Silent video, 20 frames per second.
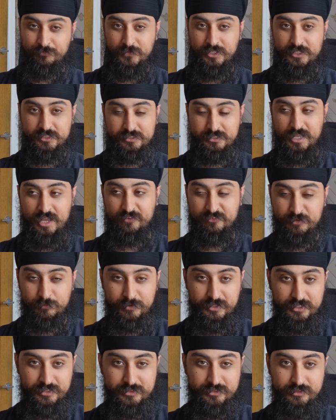It doesn't have to
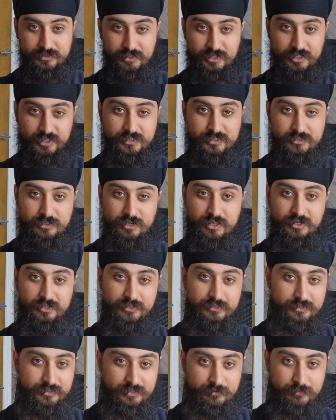be like a Sri
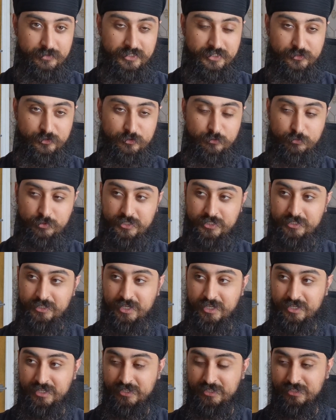Lankan demon. It could be
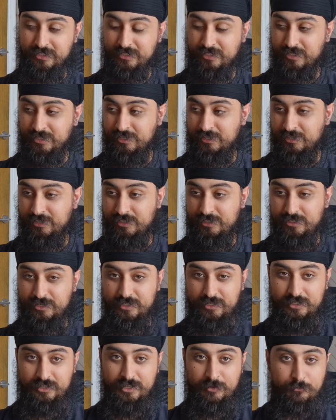a
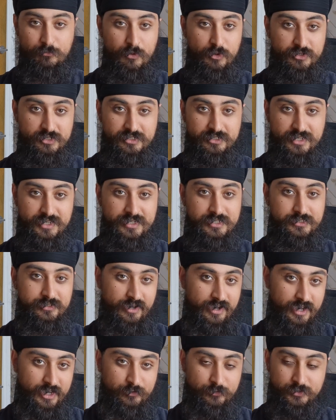modern day
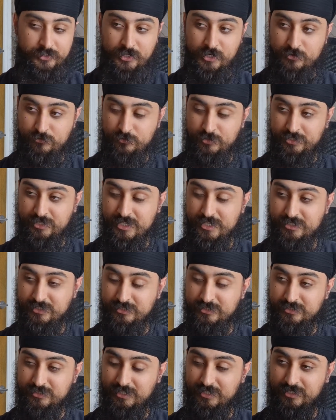tyrant over a
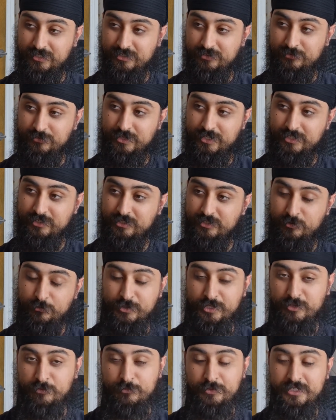nation state, right? It could
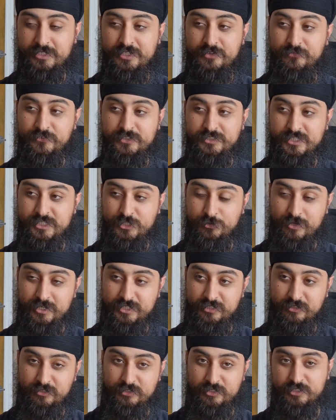be a completely different
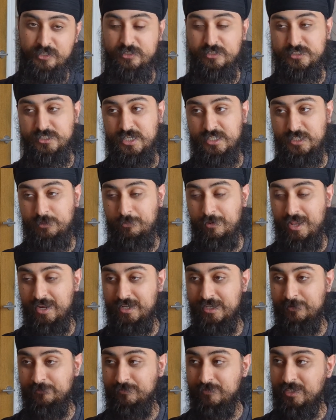situation on the other side of the
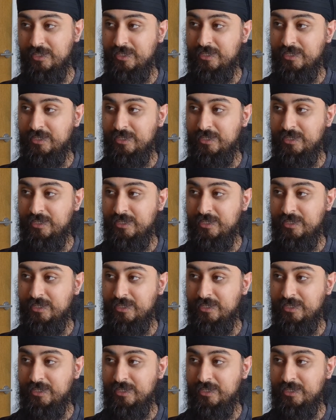planet.